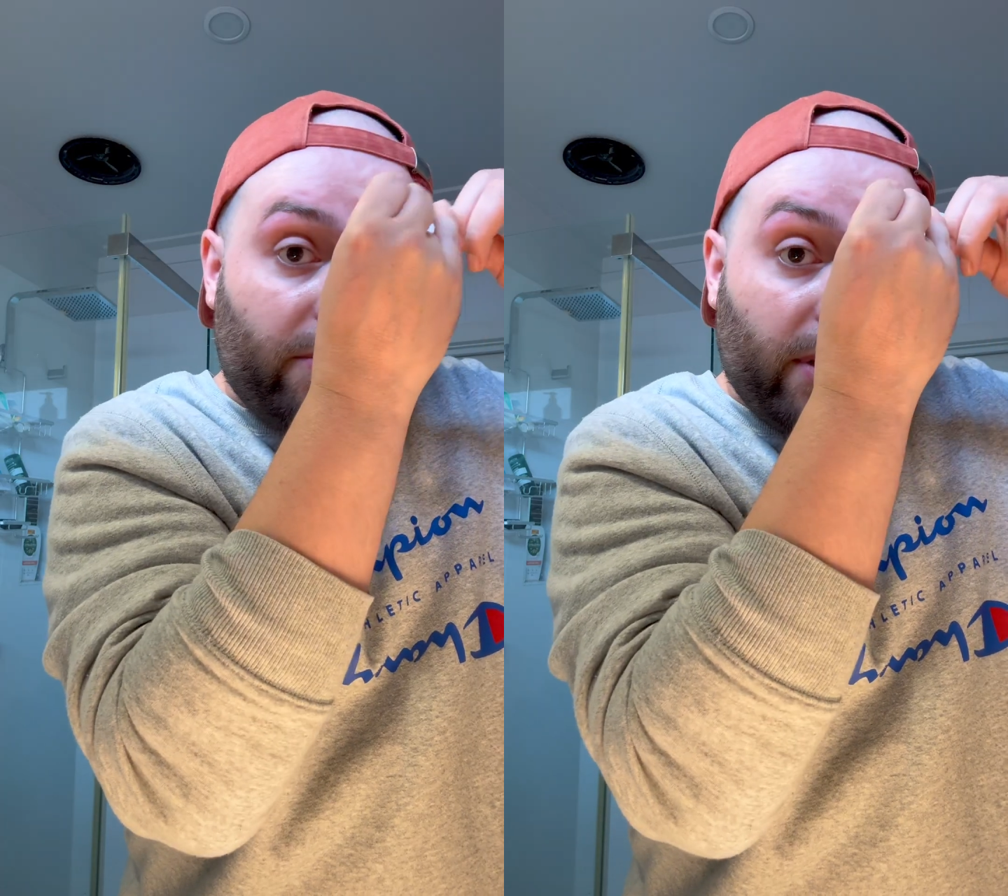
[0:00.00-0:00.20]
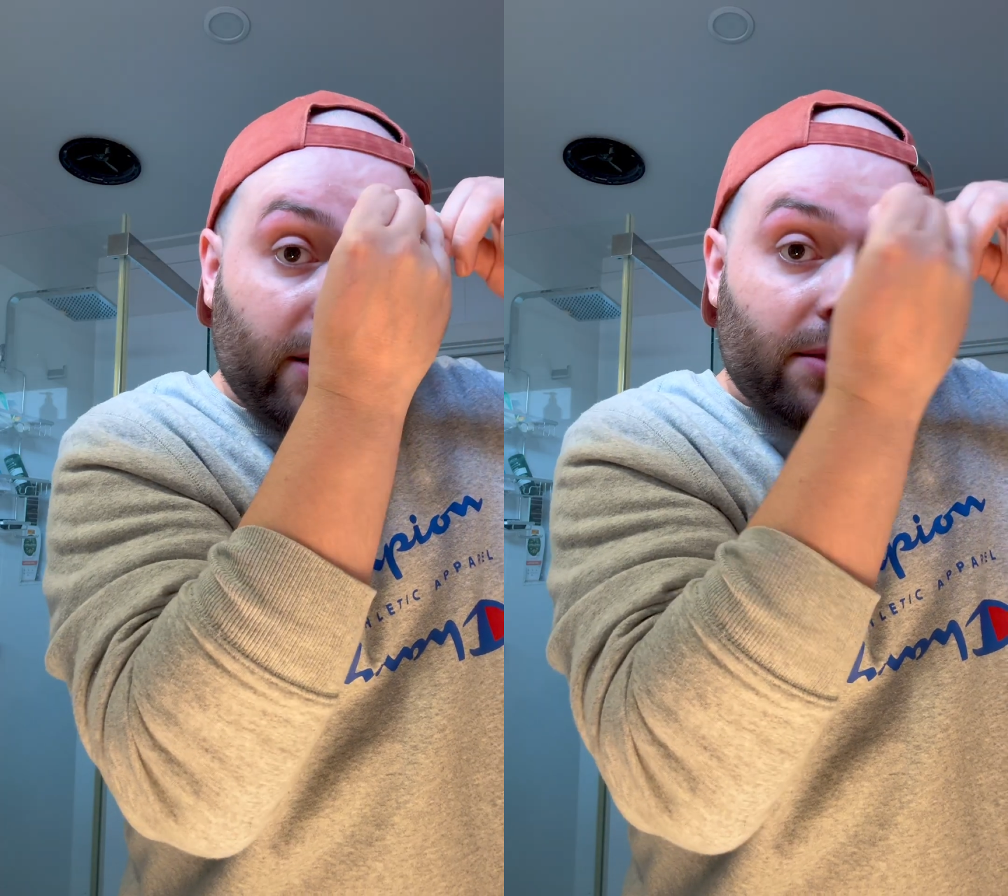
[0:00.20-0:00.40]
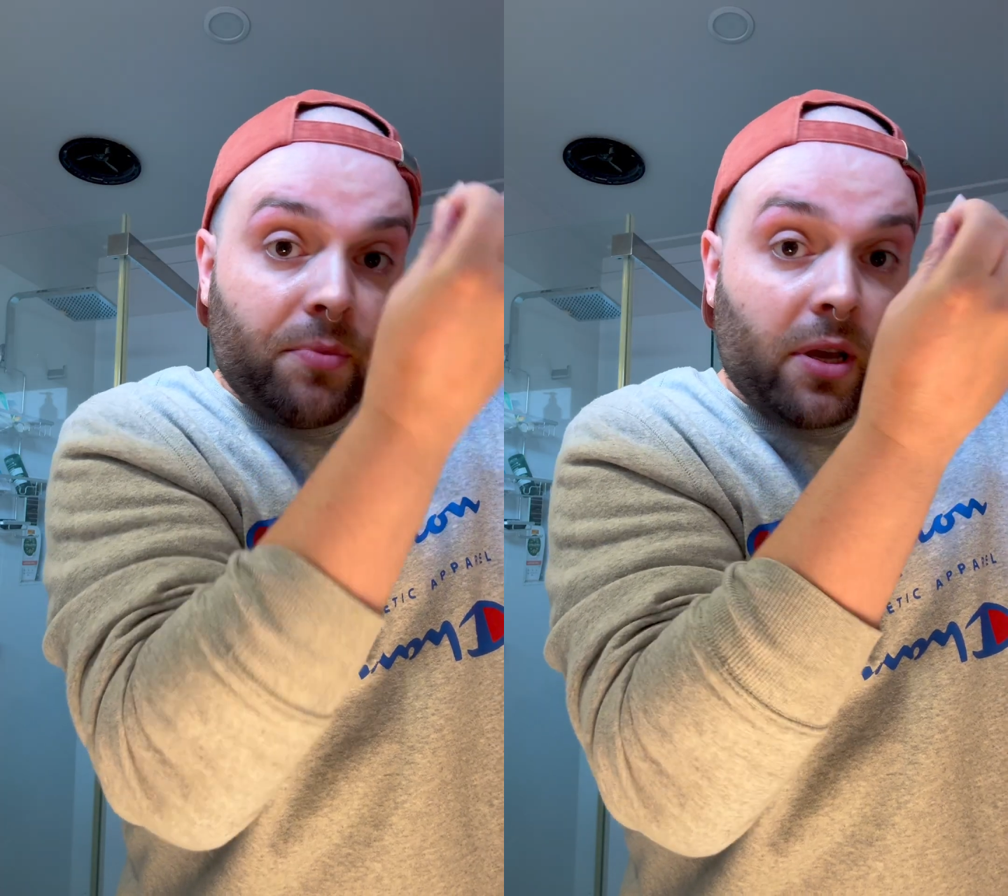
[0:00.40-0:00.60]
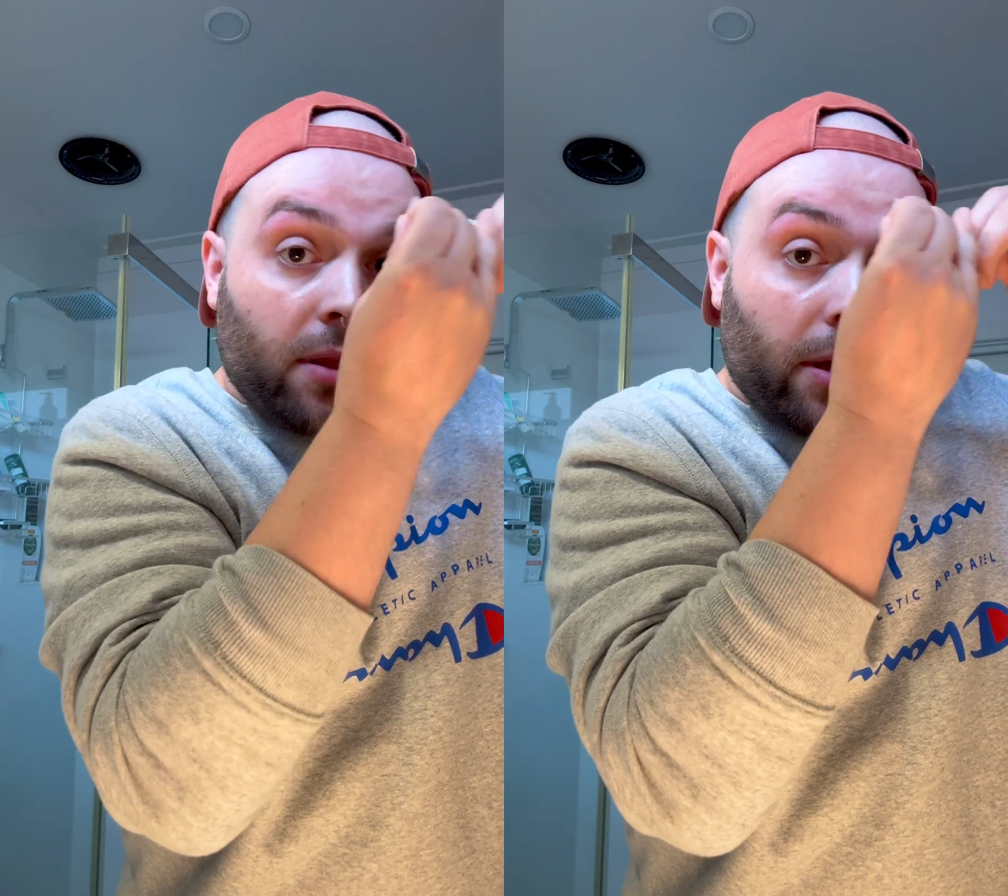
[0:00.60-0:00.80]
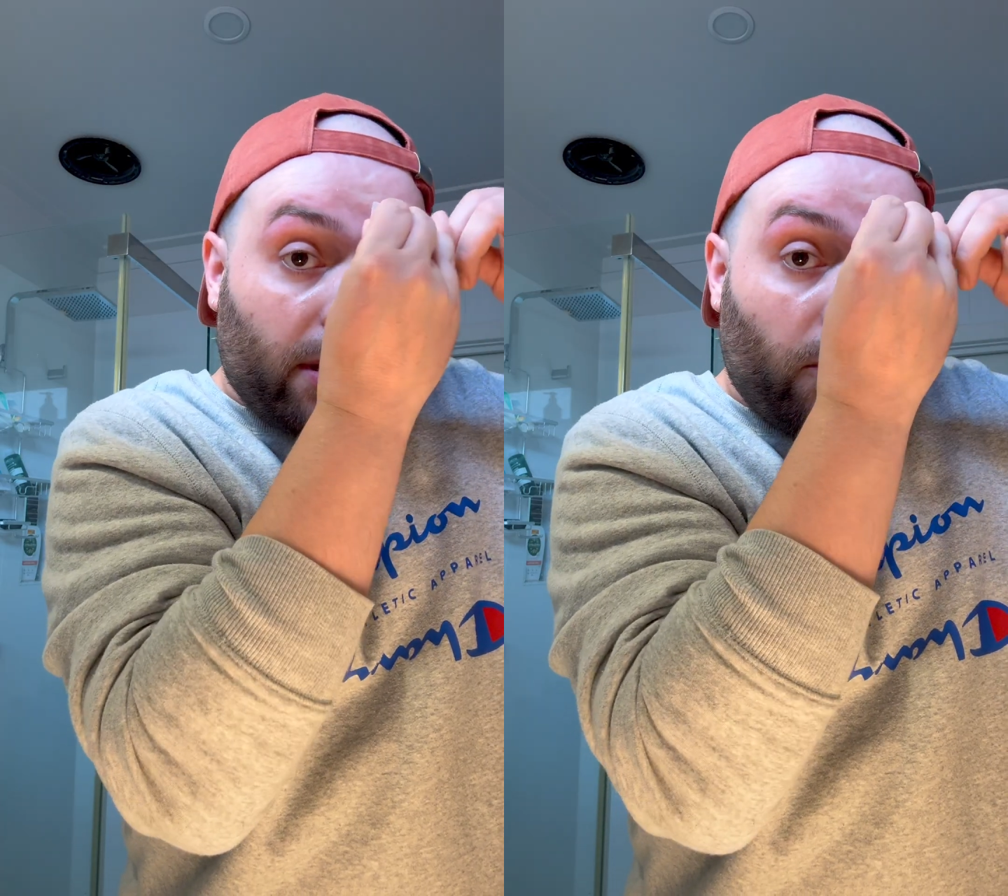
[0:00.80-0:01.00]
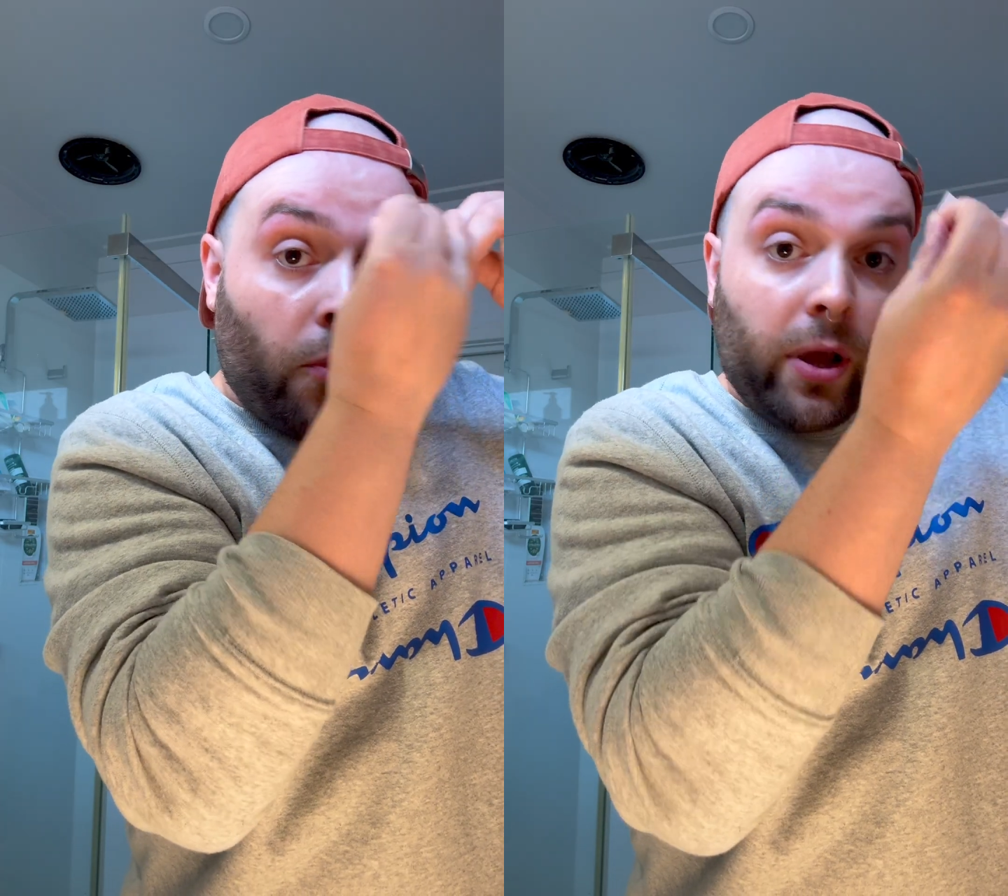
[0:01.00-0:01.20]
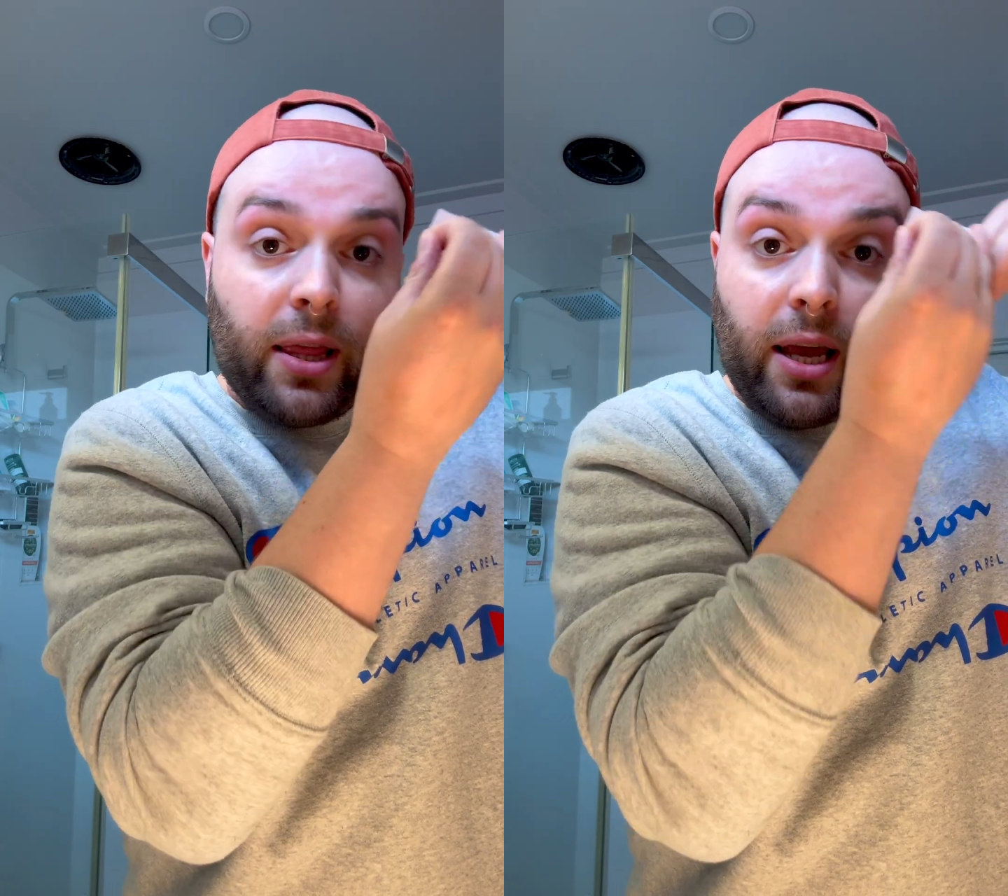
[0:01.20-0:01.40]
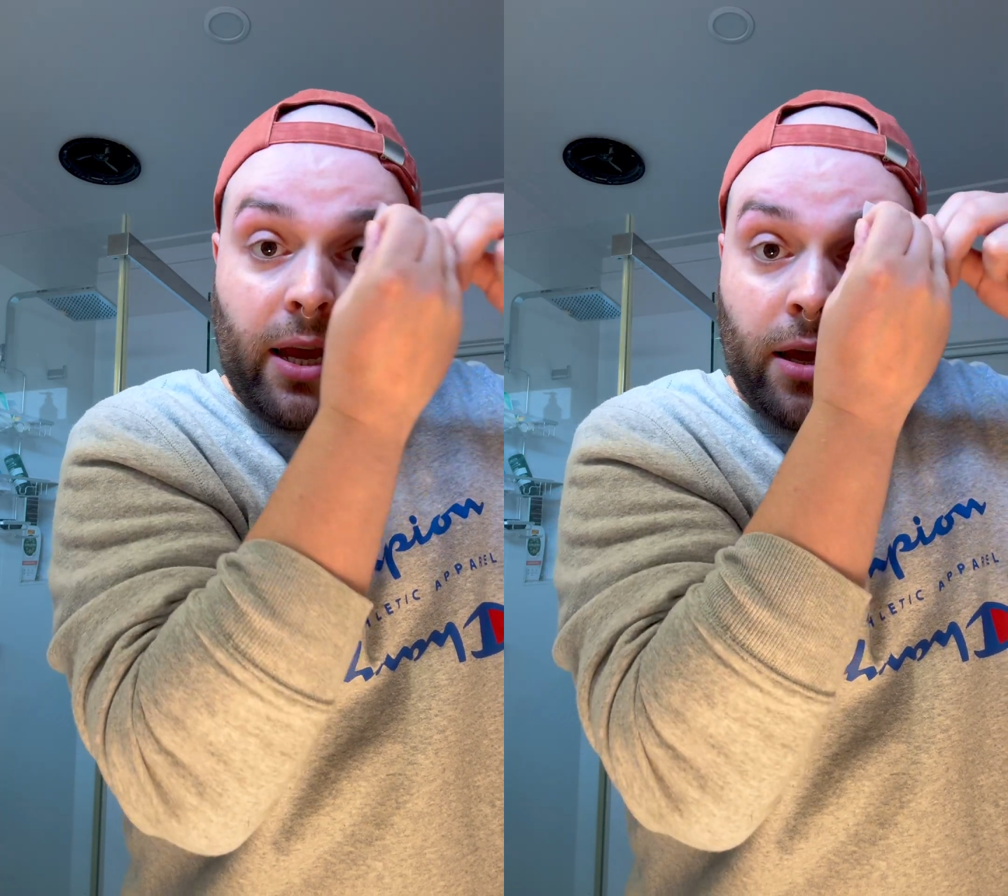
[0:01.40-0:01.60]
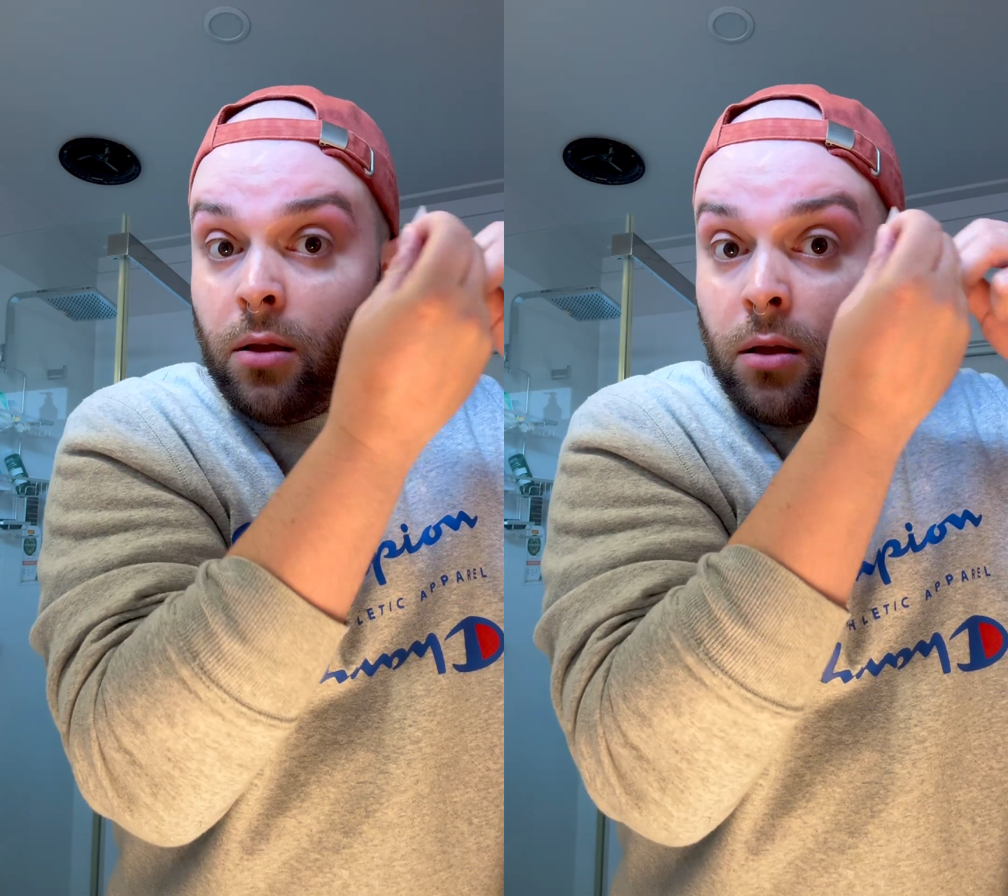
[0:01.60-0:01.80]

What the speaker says: You need something like oily.